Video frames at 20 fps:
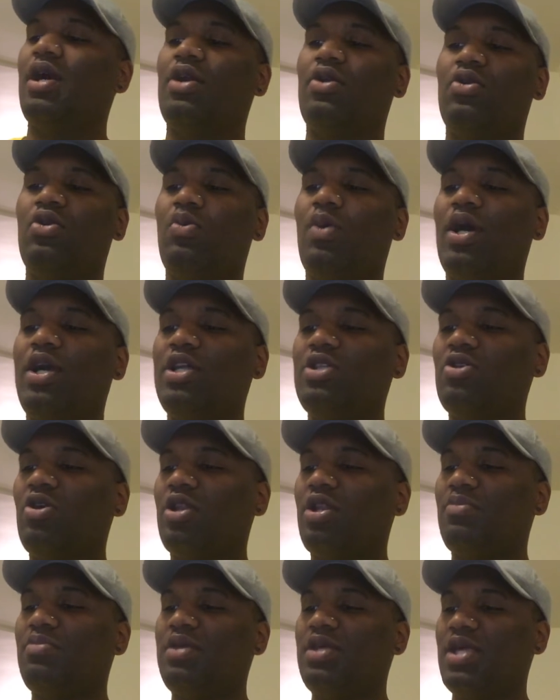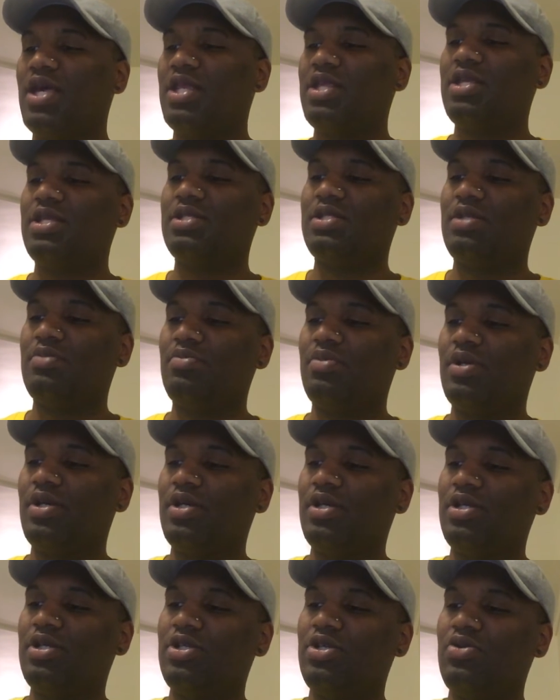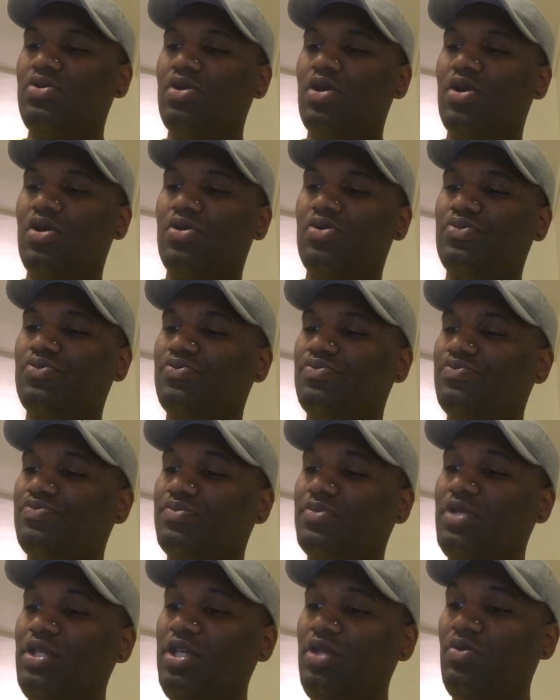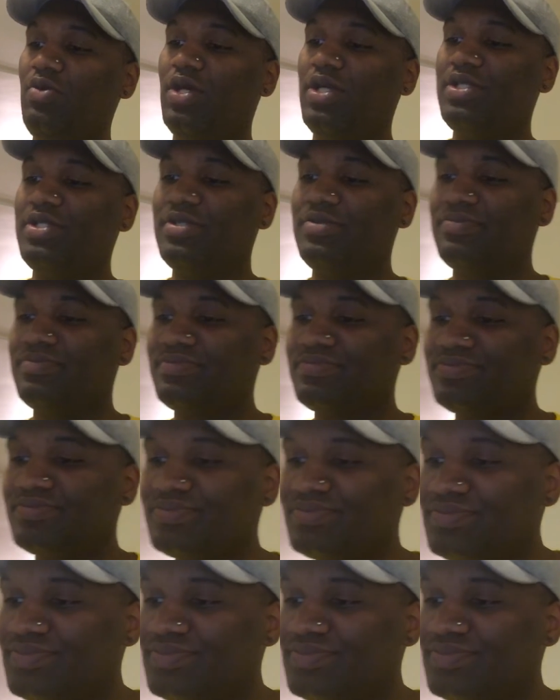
I don't know why he thought it'd be that easy, but you know, it wasn't.